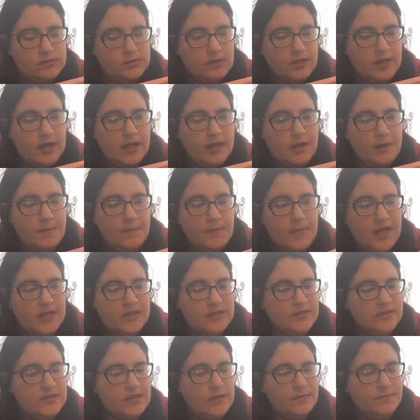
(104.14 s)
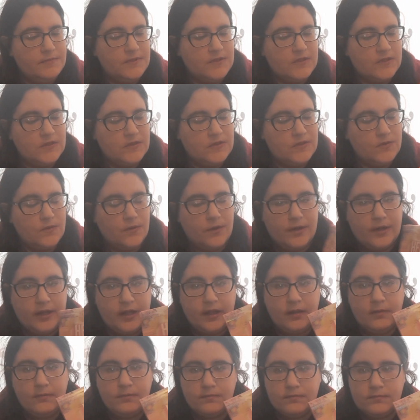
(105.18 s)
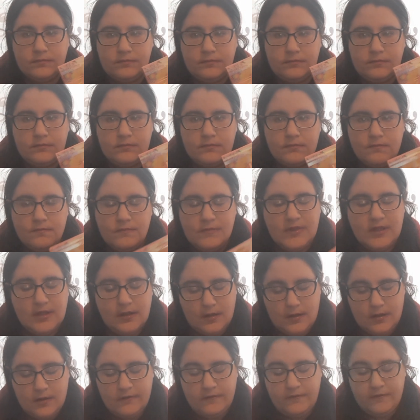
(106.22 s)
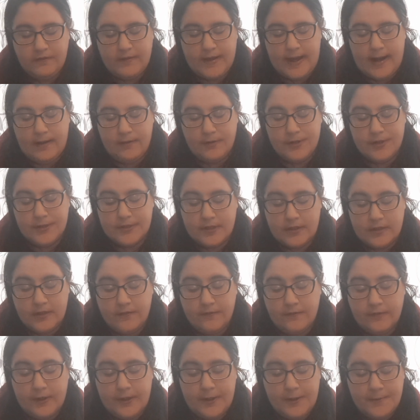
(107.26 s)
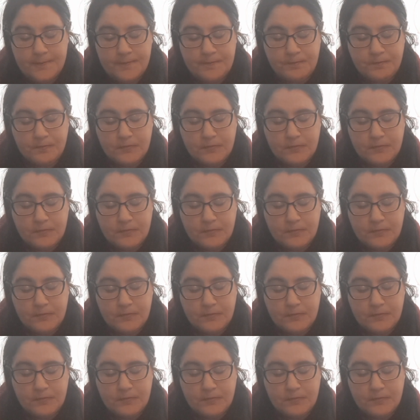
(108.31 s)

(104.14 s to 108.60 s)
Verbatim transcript: kind of messed up, distorted flowers on the front.